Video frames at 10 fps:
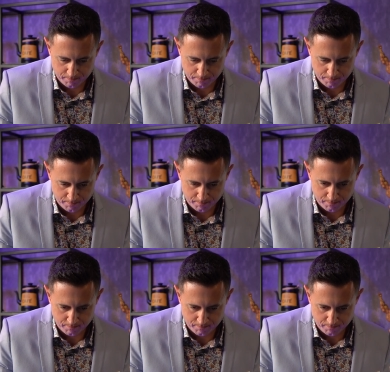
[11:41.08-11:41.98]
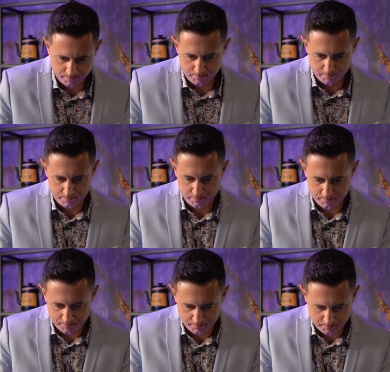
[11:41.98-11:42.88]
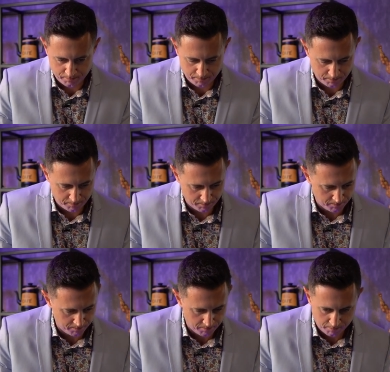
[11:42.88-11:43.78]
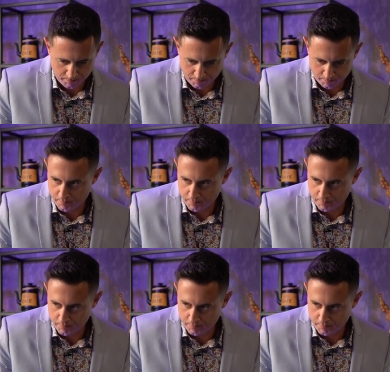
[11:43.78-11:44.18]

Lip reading: No one is speaking in this clip.